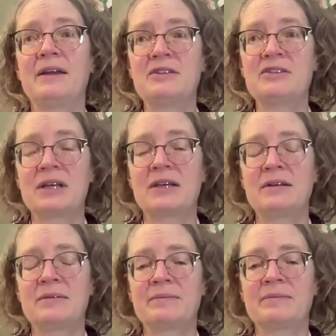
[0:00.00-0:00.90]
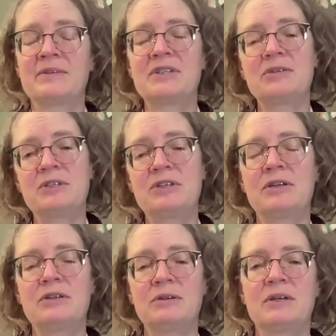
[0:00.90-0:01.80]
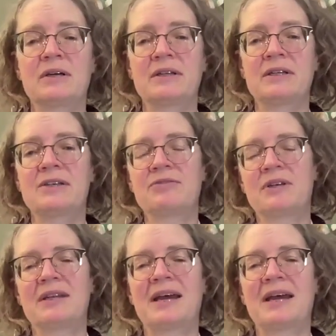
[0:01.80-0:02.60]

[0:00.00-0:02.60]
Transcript: Instead, see what you can do to lift